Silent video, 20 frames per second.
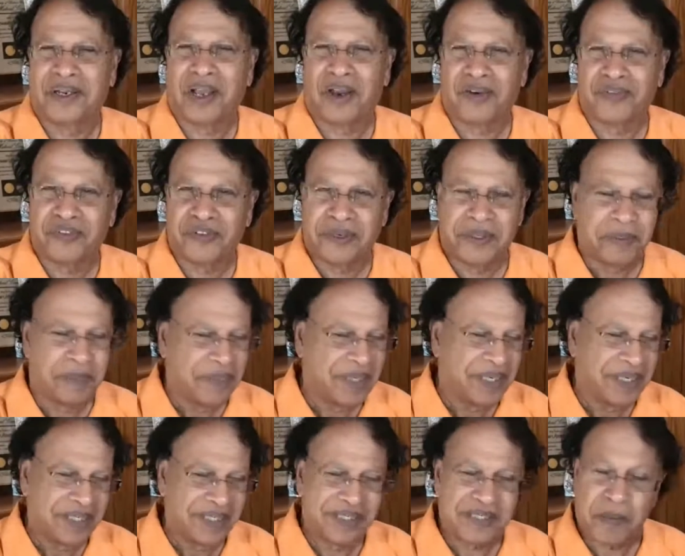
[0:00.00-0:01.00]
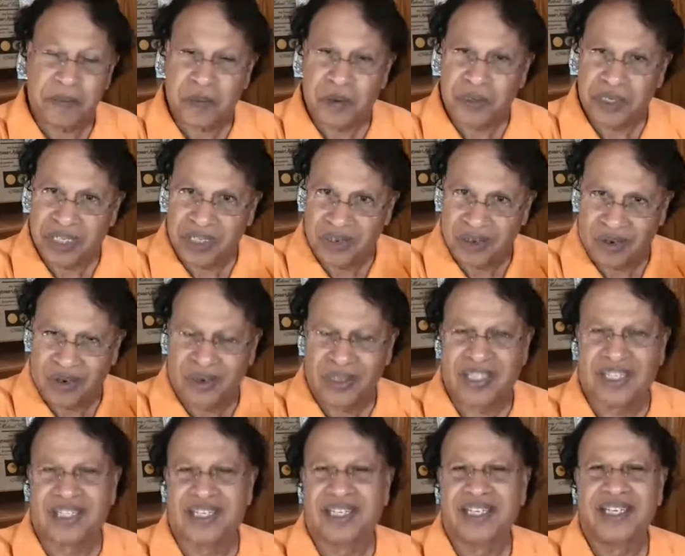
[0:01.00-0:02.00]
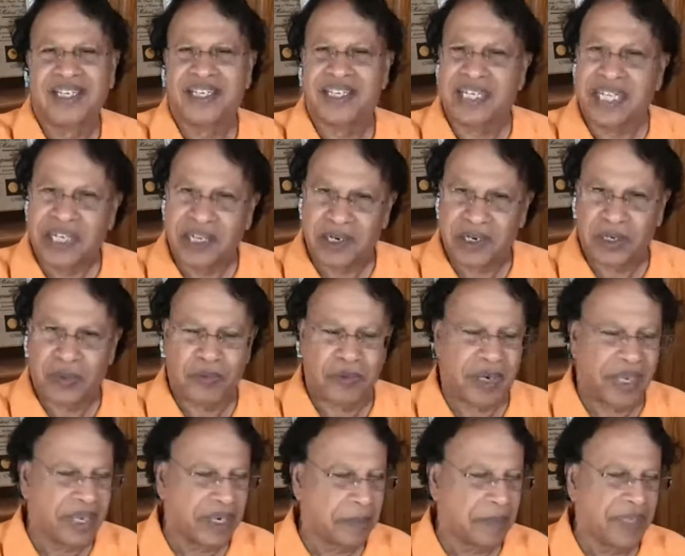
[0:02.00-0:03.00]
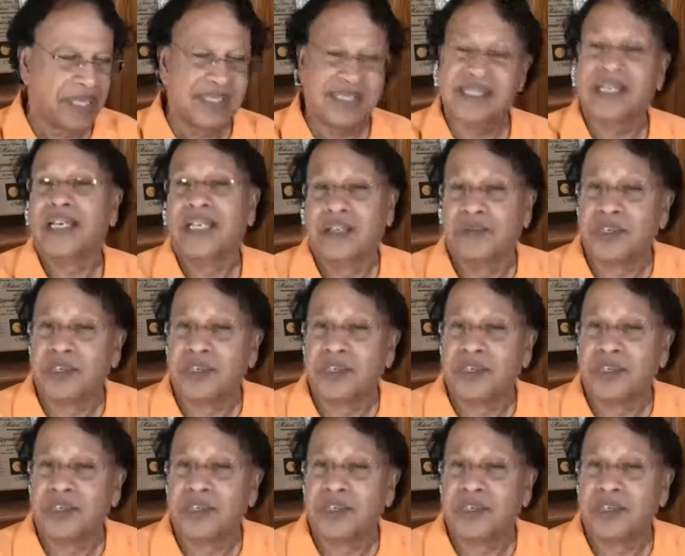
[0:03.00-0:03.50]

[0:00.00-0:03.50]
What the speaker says: law firm supporting all the legal requirements.